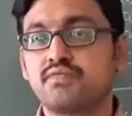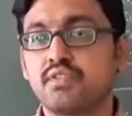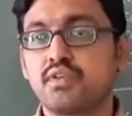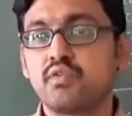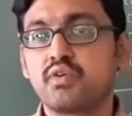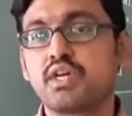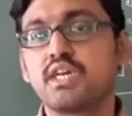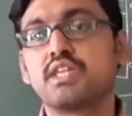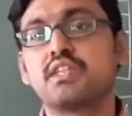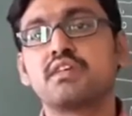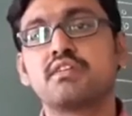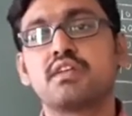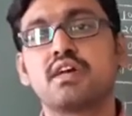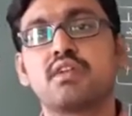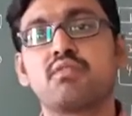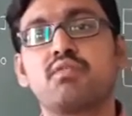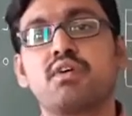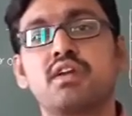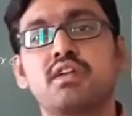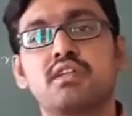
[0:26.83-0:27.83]
Okay, these are
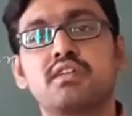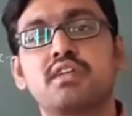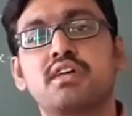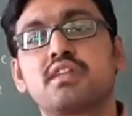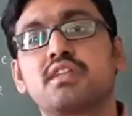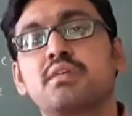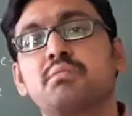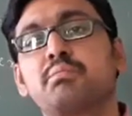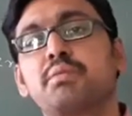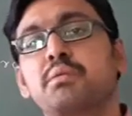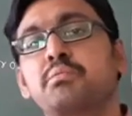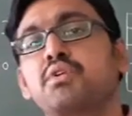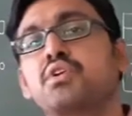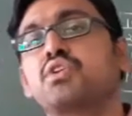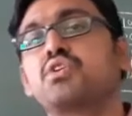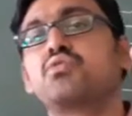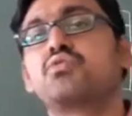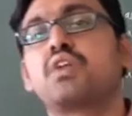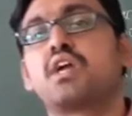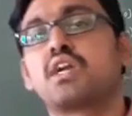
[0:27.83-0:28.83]
the
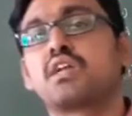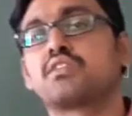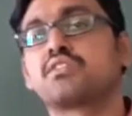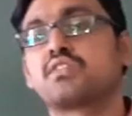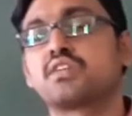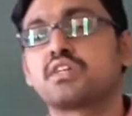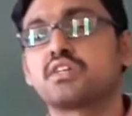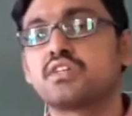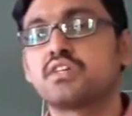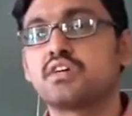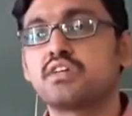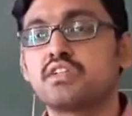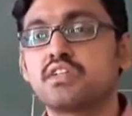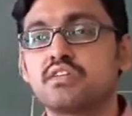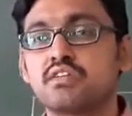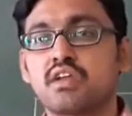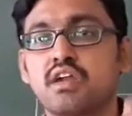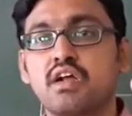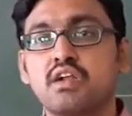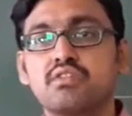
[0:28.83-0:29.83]
primitive data structure.
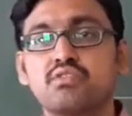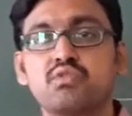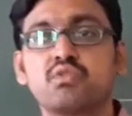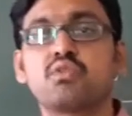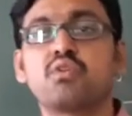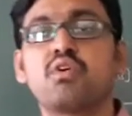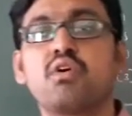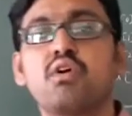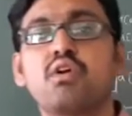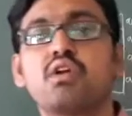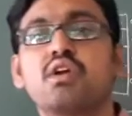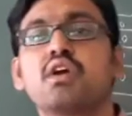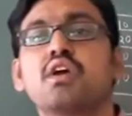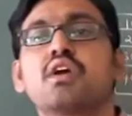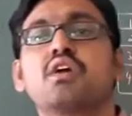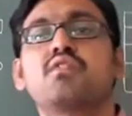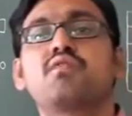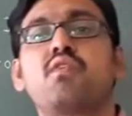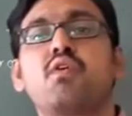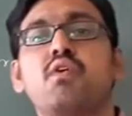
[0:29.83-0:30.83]
These are also called
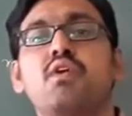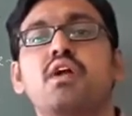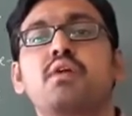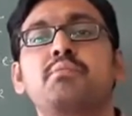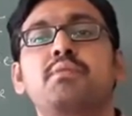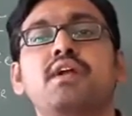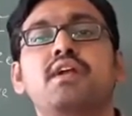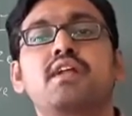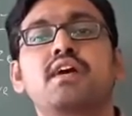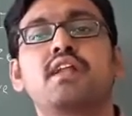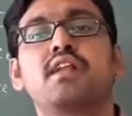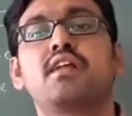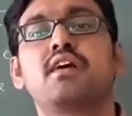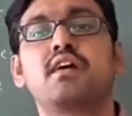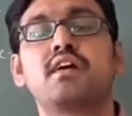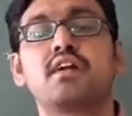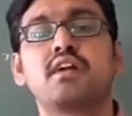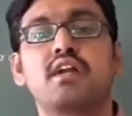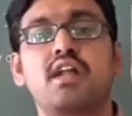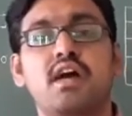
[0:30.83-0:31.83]
fundamental
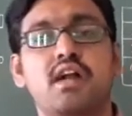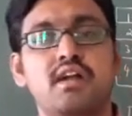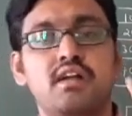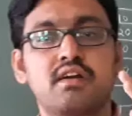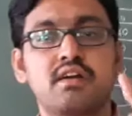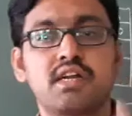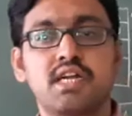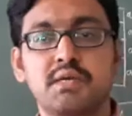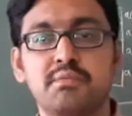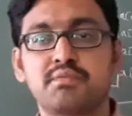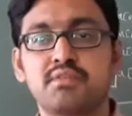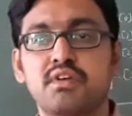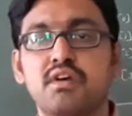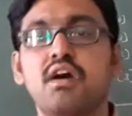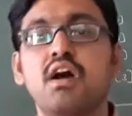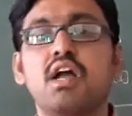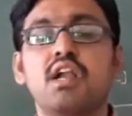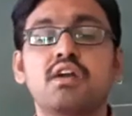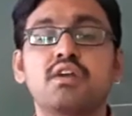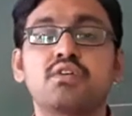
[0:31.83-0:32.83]
data types.
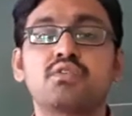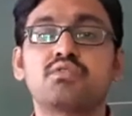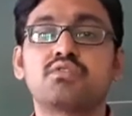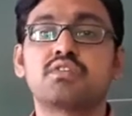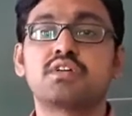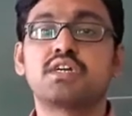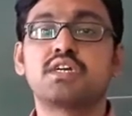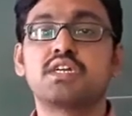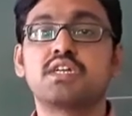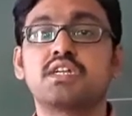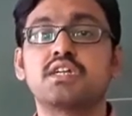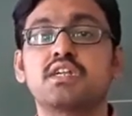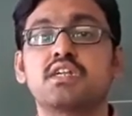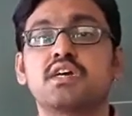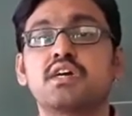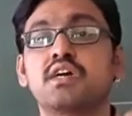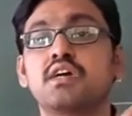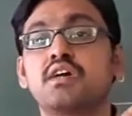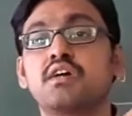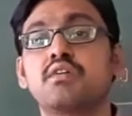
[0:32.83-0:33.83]
Already you studied in
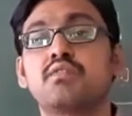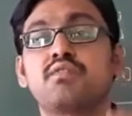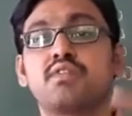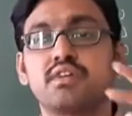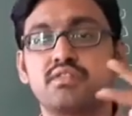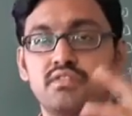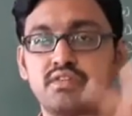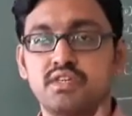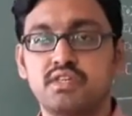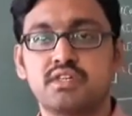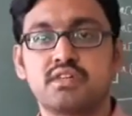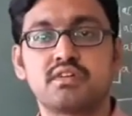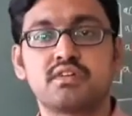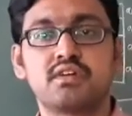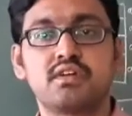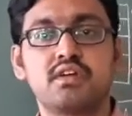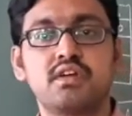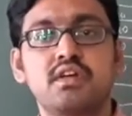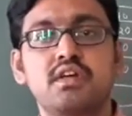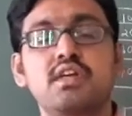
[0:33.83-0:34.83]
first year.
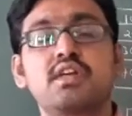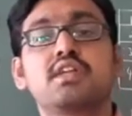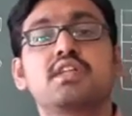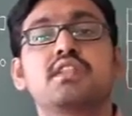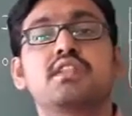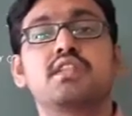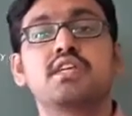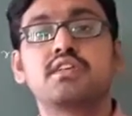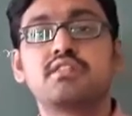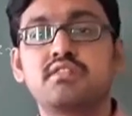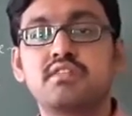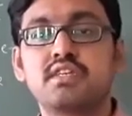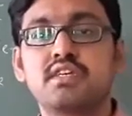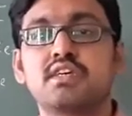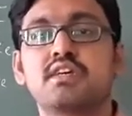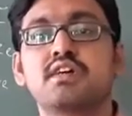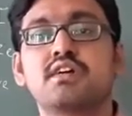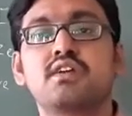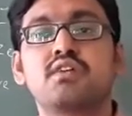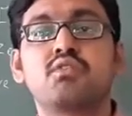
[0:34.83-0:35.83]
This
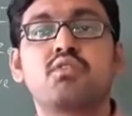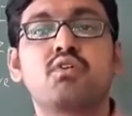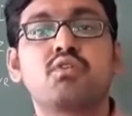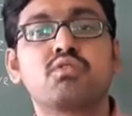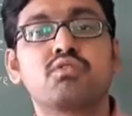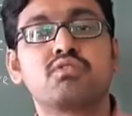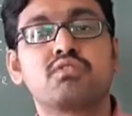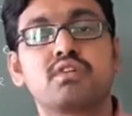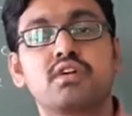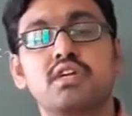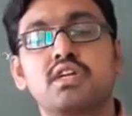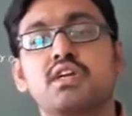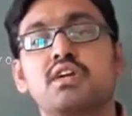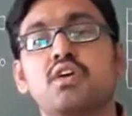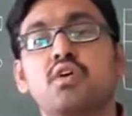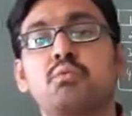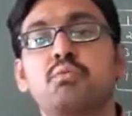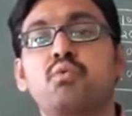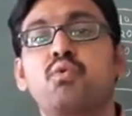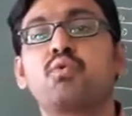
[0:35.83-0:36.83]
year you have to study
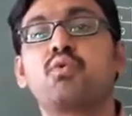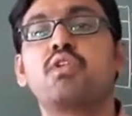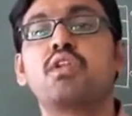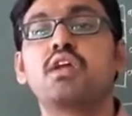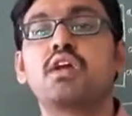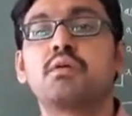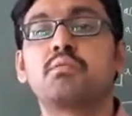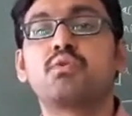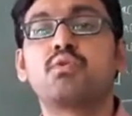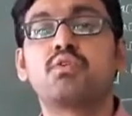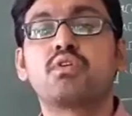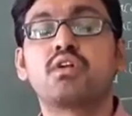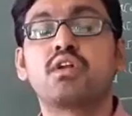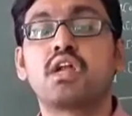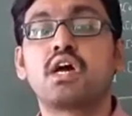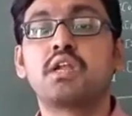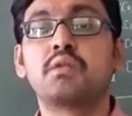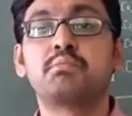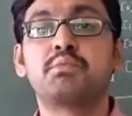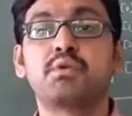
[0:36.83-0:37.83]
only about a
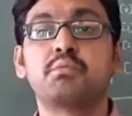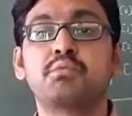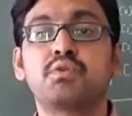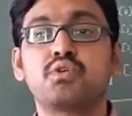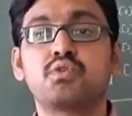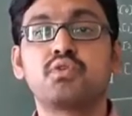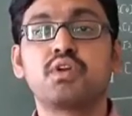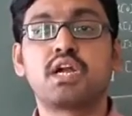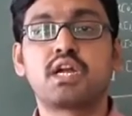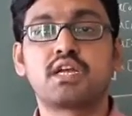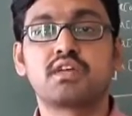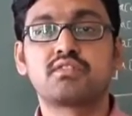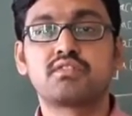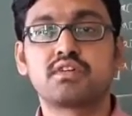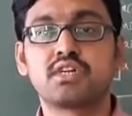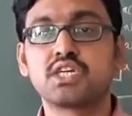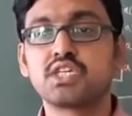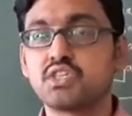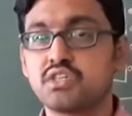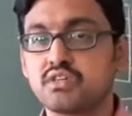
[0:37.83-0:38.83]
non-primitive data
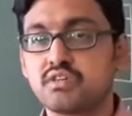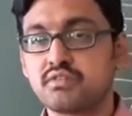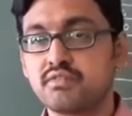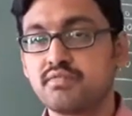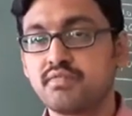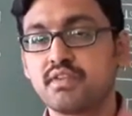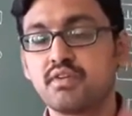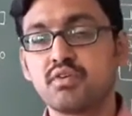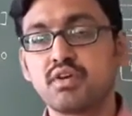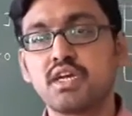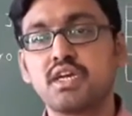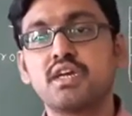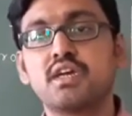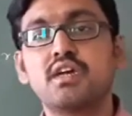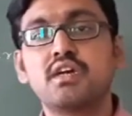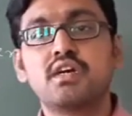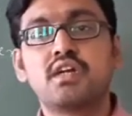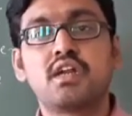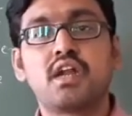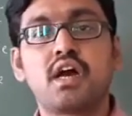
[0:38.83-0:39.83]
structure.
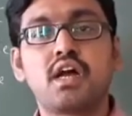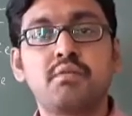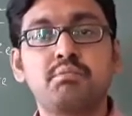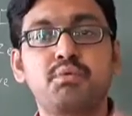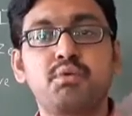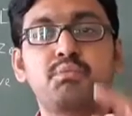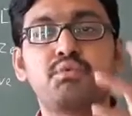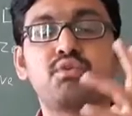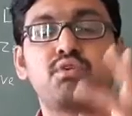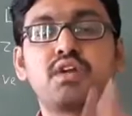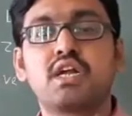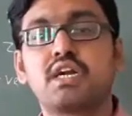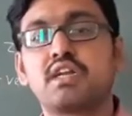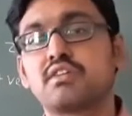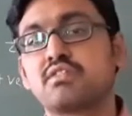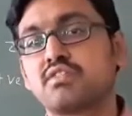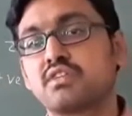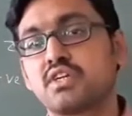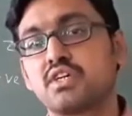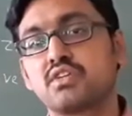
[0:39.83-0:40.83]
Okay, non-primitive data
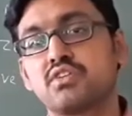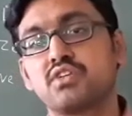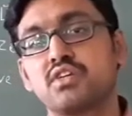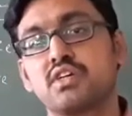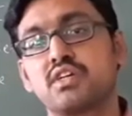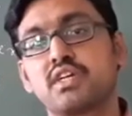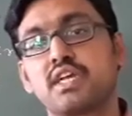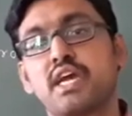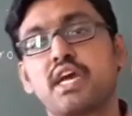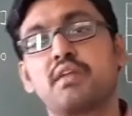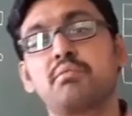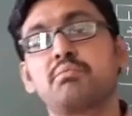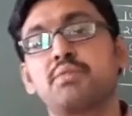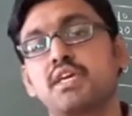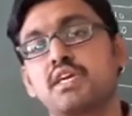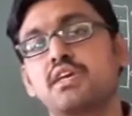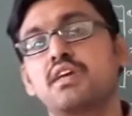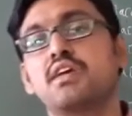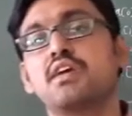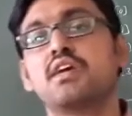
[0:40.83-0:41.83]
structure can
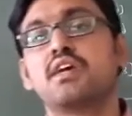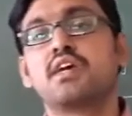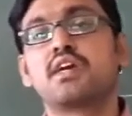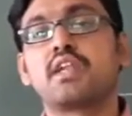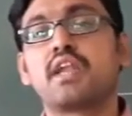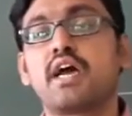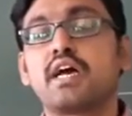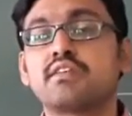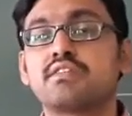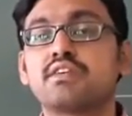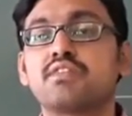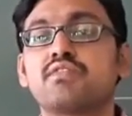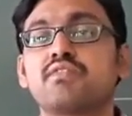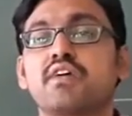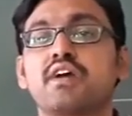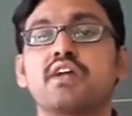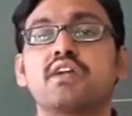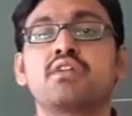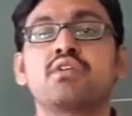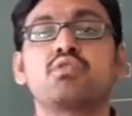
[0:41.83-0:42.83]
be
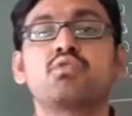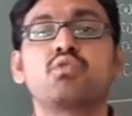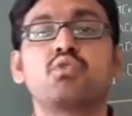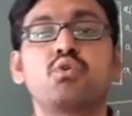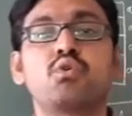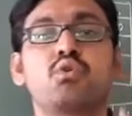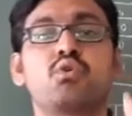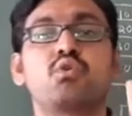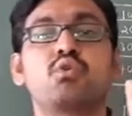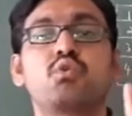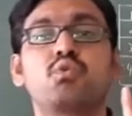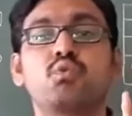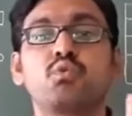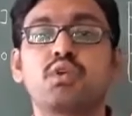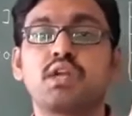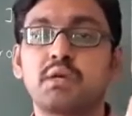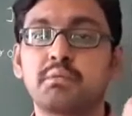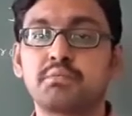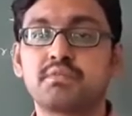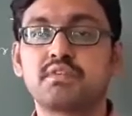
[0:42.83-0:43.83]
classified into two
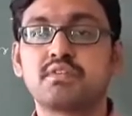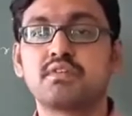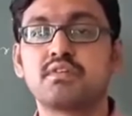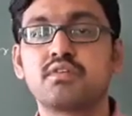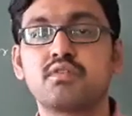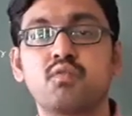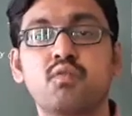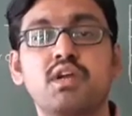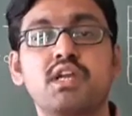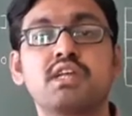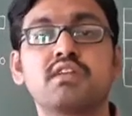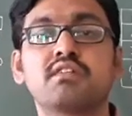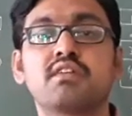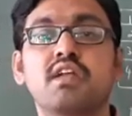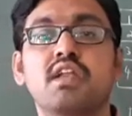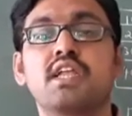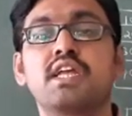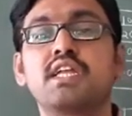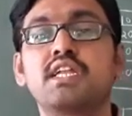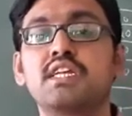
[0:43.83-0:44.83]
types. One is a
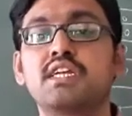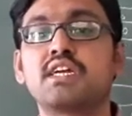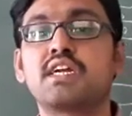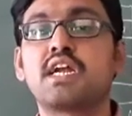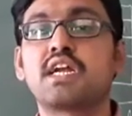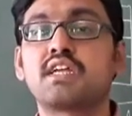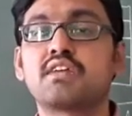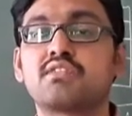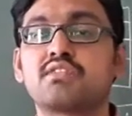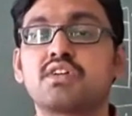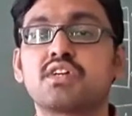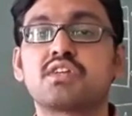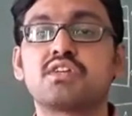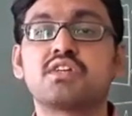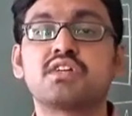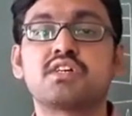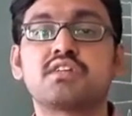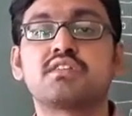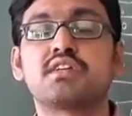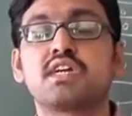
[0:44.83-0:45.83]
linear data
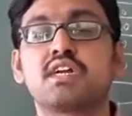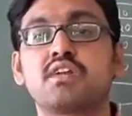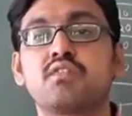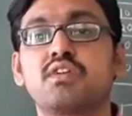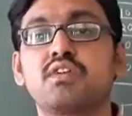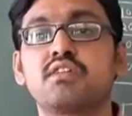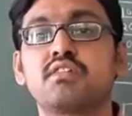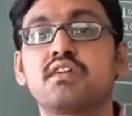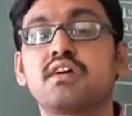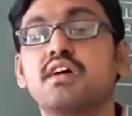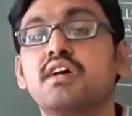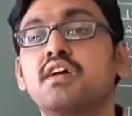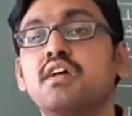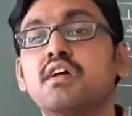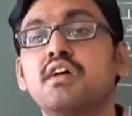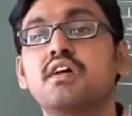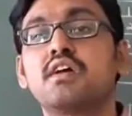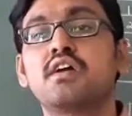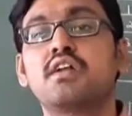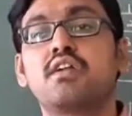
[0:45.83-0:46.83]
structure, second one is a
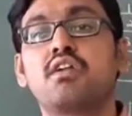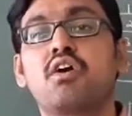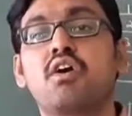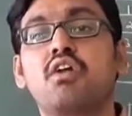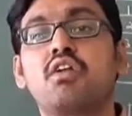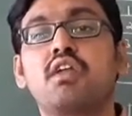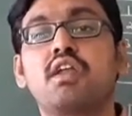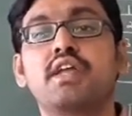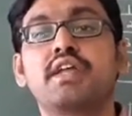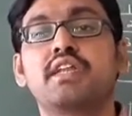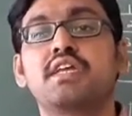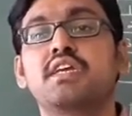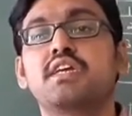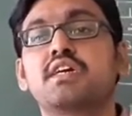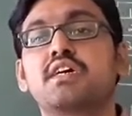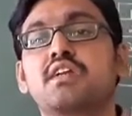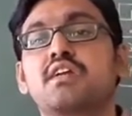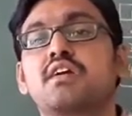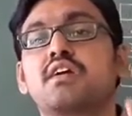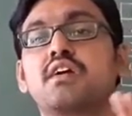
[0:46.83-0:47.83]

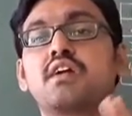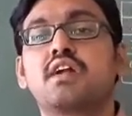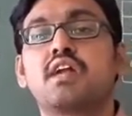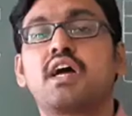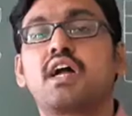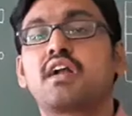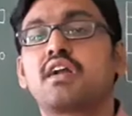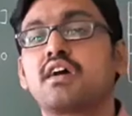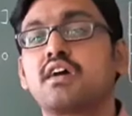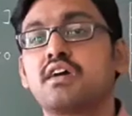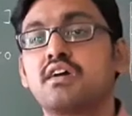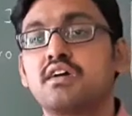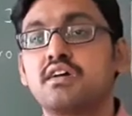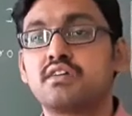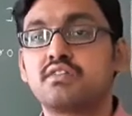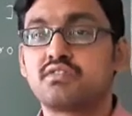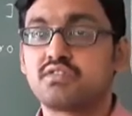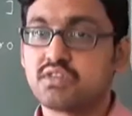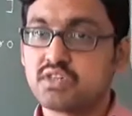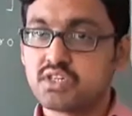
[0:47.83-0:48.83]
non-linear data
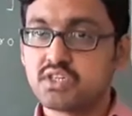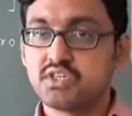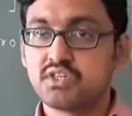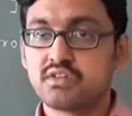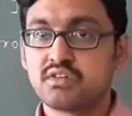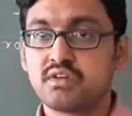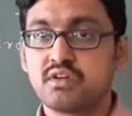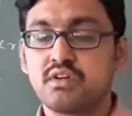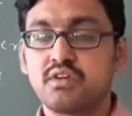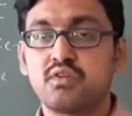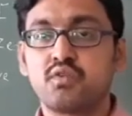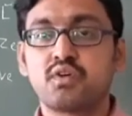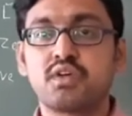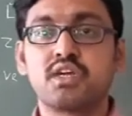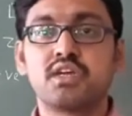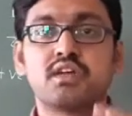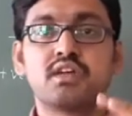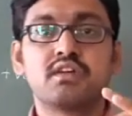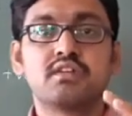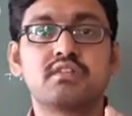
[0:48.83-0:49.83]
structure.
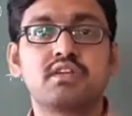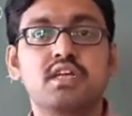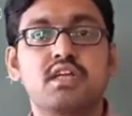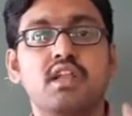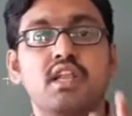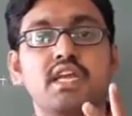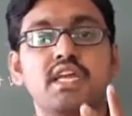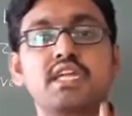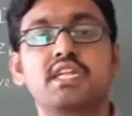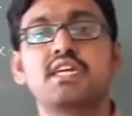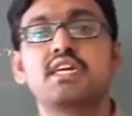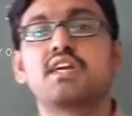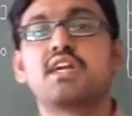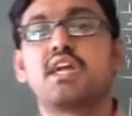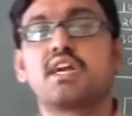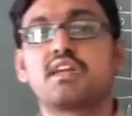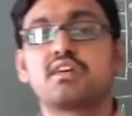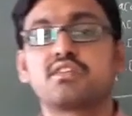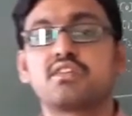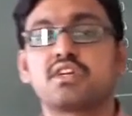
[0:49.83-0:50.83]
Okay, see, linear
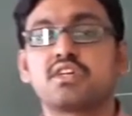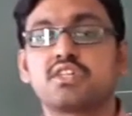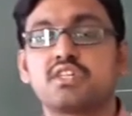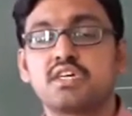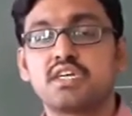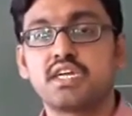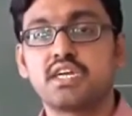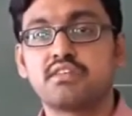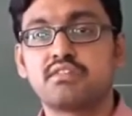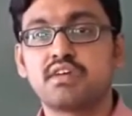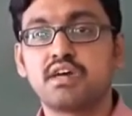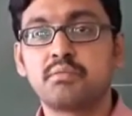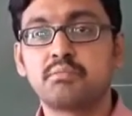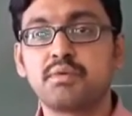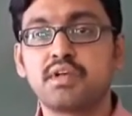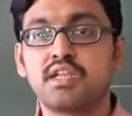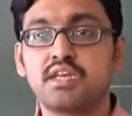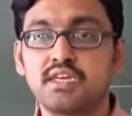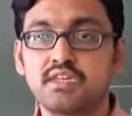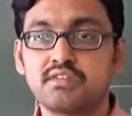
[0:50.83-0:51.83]
data structure
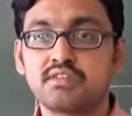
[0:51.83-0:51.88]
example